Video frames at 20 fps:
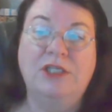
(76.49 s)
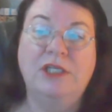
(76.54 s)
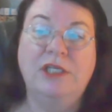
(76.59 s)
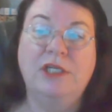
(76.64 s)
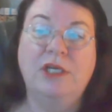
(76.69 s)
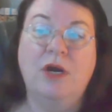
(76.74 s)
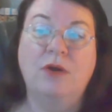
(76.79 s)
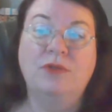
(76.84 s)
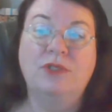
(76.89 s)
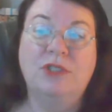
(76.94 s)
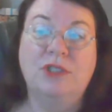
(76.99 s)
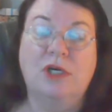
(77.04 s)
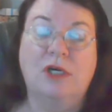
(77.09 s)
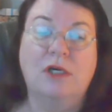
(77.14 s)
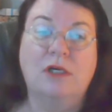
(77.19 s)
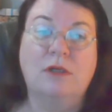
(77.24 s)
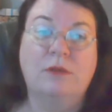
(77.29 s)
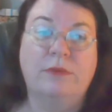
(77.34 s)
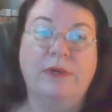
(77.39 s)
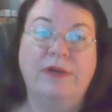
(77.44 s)
she'd go
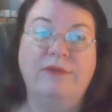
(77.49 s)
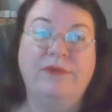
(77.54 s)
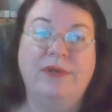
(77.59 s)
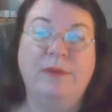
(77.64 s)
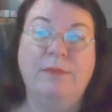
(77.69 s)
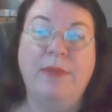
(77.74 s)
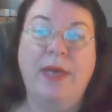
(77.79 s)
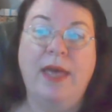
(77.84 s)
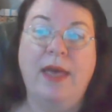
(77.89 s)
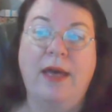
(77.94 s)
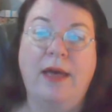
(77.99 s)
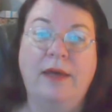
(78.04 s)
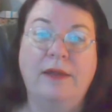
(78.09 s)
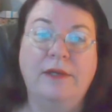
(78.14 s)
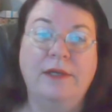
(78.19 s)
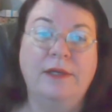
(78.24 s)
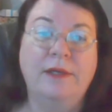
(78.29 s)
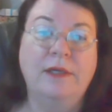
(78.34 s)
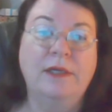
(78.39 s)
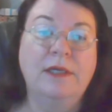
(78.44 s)
stark raving
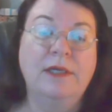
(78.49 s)
mad.